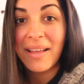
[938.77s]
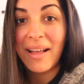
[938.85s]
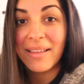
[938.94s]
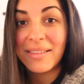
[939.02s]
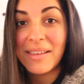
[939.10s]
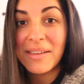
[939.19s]

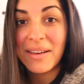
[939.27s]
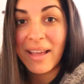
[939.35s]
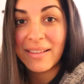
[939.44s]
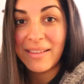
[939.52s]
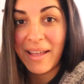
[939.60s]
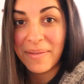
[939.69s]
I'll see you
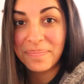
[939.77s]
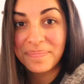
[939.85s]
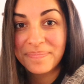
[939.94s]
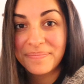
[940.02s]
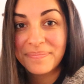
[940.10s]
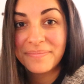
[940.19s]
next time.
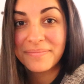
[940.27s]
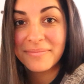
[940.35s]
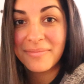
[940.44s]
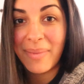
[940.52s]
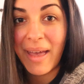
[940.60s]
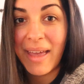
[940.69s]

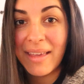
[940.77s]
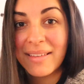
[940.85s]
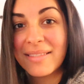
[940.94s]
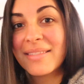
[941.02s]
Bye.